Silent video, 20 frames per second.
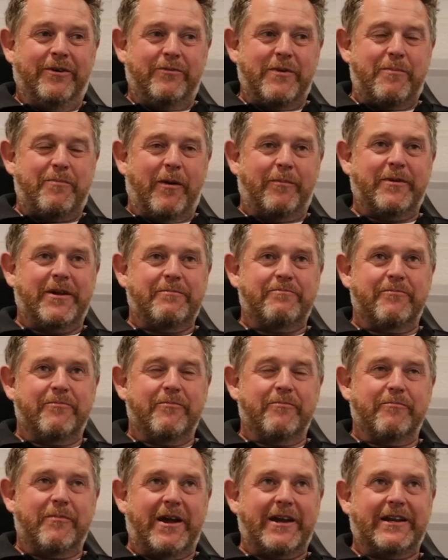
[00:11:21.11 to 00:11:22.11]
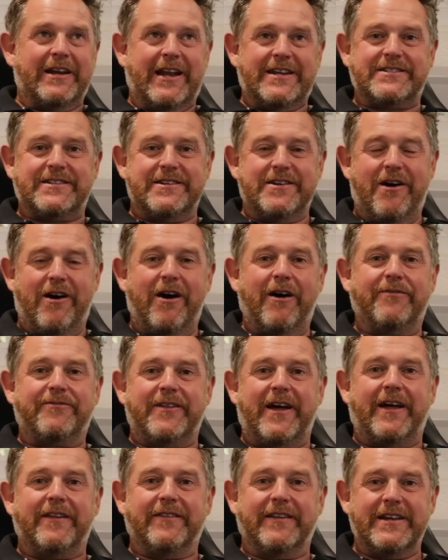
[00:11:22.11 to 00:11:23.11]
probably make less than half
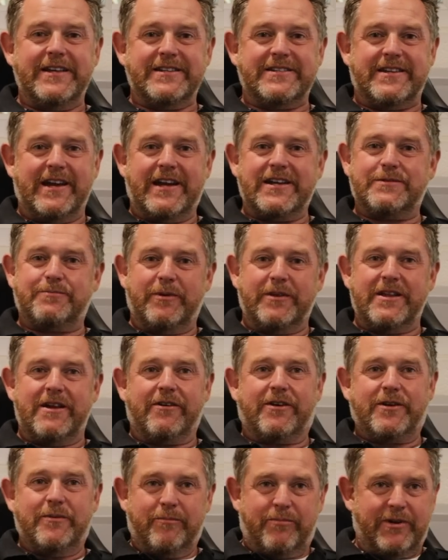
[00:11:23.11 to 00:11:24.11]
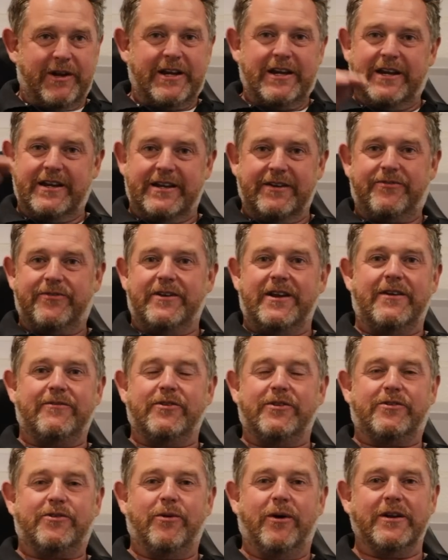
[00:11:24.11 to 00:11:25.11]
that these days, but they're a completely different
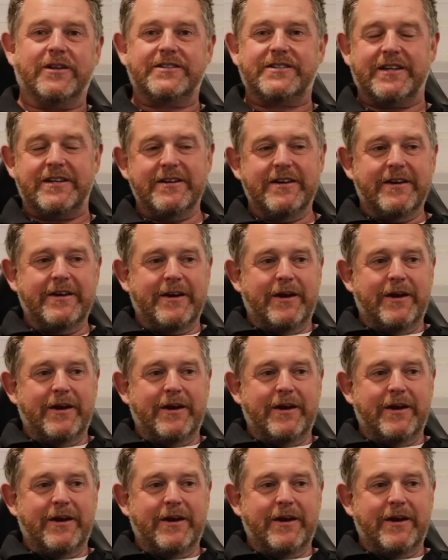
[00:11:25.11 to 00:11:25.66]
level of quality.